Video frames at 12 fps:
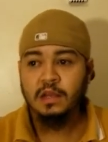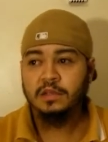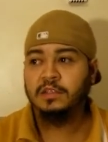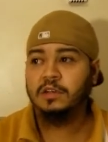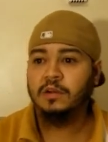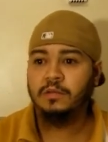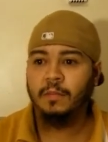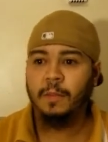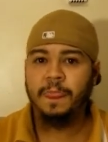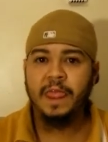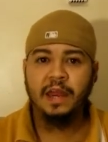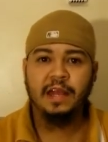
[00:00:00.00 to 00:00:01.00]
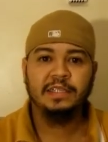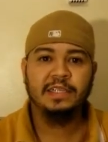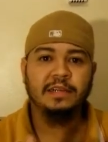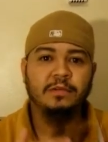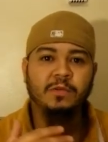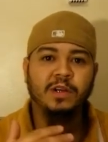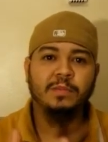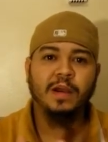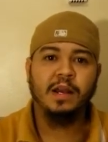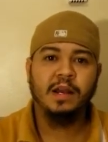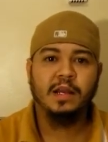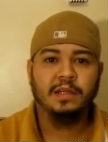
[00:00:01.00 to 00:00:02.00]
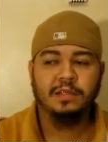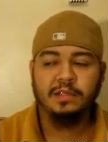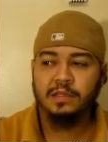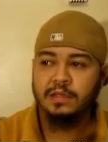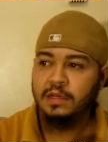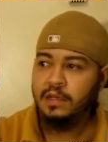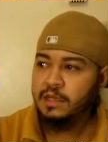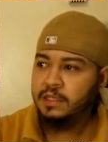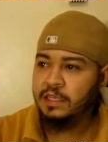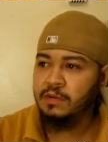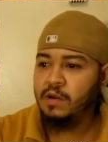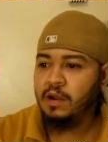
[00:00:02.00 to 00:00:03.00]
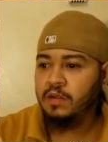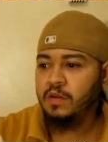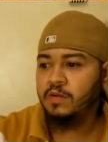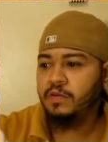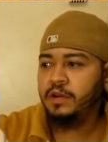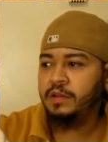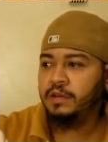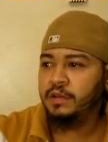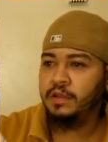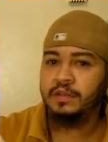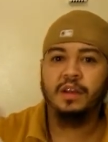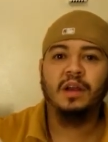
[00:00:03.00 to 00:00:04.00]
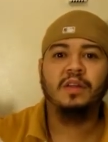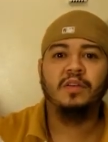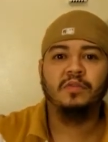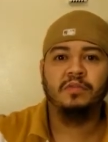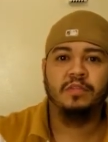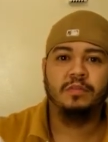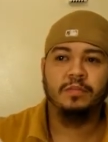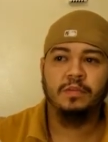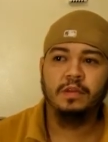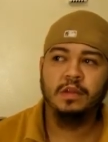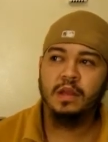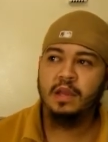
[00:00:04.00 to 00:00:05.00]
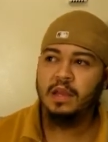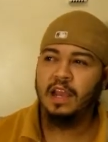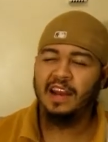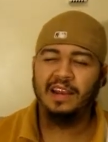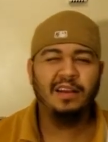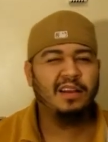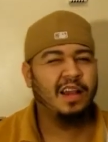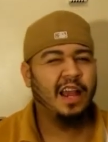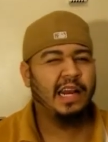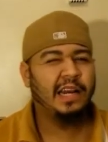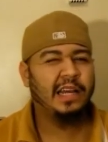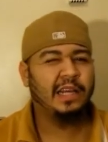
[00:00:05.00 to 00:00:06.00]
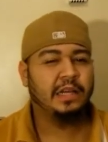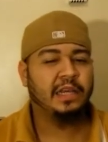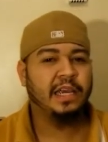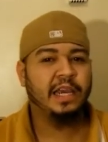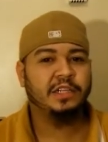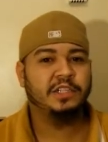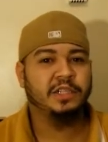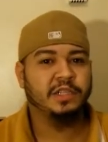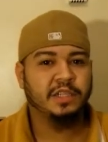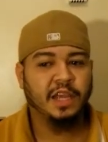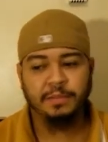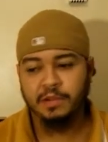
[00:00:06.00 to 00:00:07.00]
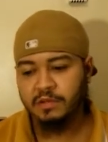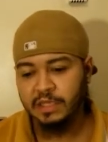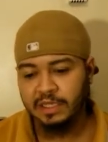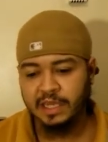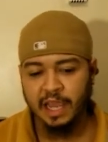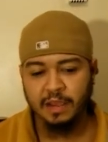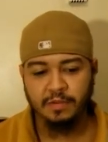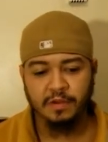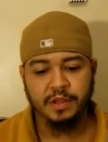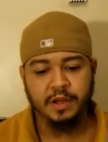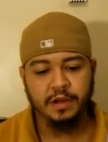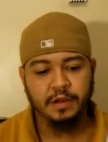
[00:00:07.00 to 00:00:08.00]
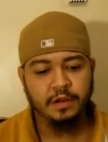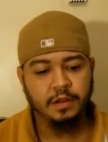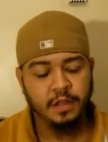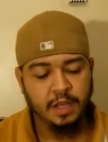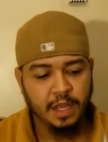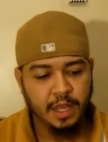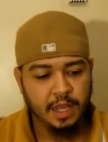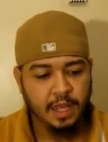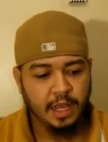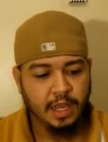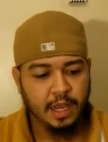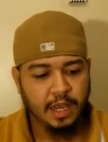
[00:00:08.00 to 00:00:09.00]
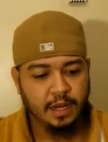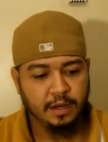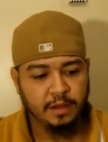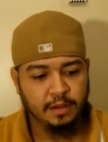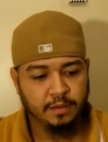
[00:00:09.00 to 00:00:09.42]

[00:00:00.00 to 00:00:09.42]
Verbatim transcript: So then I seen one of my aunts. She walked over into this other room, and it looked kind of like a kitchen type. There was a table there, and